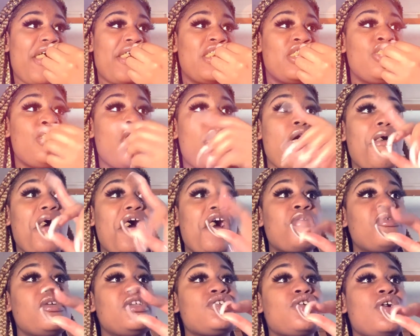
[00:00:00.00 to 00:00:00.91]
No, I
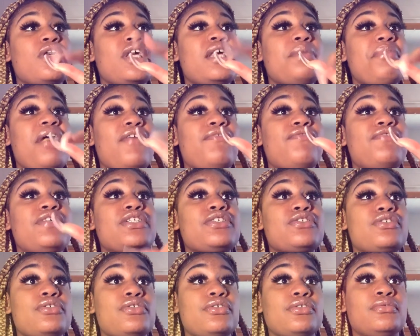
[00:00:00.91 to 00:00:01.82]
went to get my
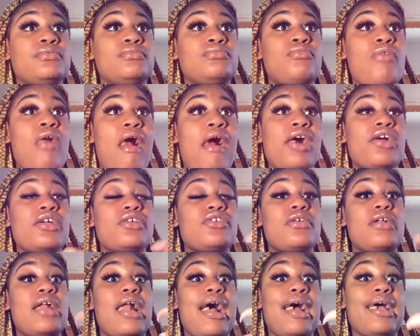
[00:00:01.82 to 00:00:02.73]
physical
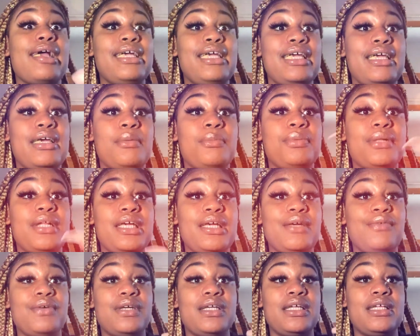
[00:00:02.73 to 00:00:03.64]
so that I can
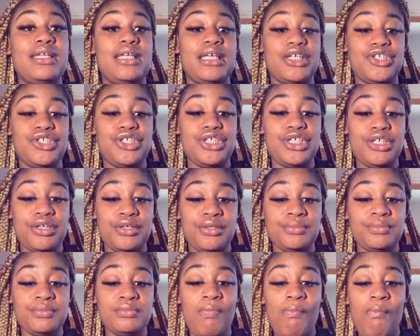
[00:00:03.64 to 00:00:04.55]
play for the next year.
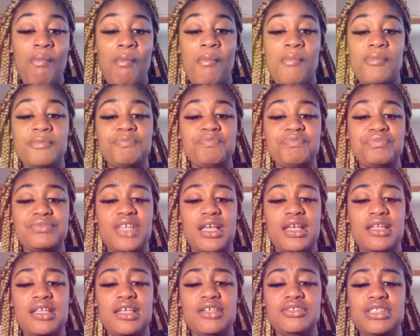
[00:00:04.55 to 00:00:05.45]

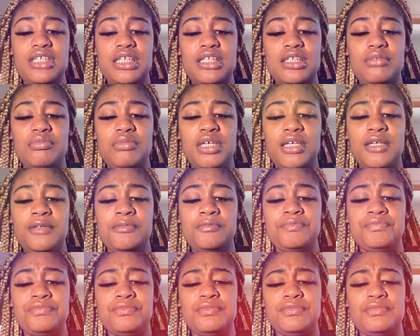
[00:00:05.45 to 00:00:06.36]
And they're telling me,
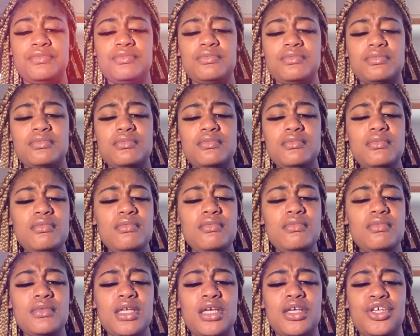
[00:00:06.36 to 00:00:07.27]

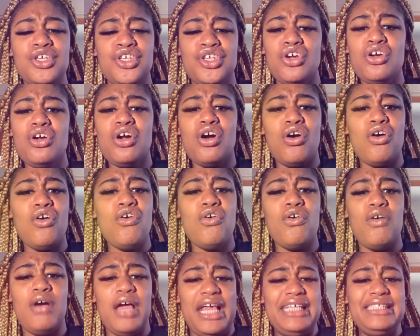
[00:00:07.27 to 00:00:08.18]
your
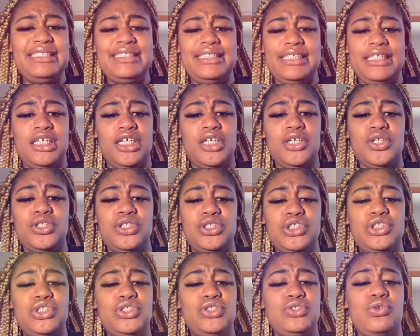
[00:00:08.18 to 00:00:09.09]
whole ACL
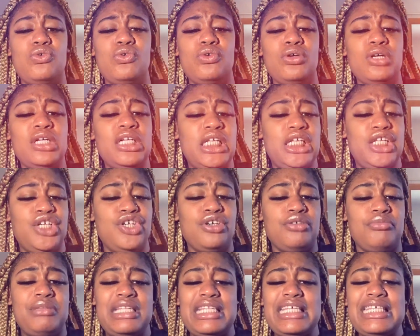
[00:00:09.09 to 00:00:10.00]
is torn and
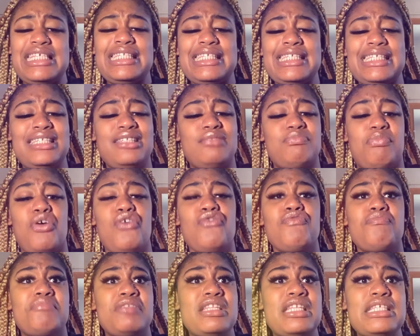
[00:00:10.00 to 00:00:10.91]
your meniscus,
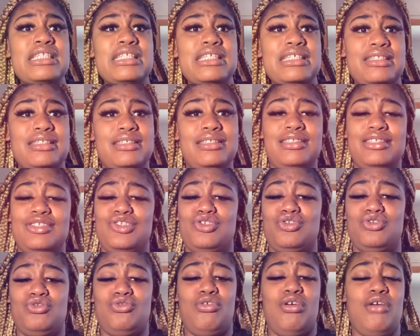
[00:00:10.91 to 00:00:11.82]
both meniscuses is
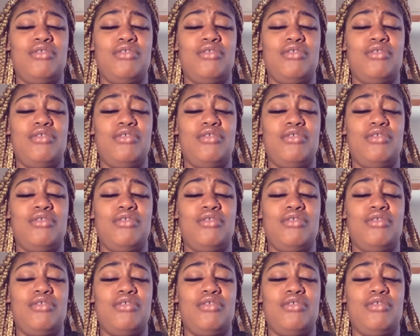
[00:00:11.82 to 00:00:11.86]
torn.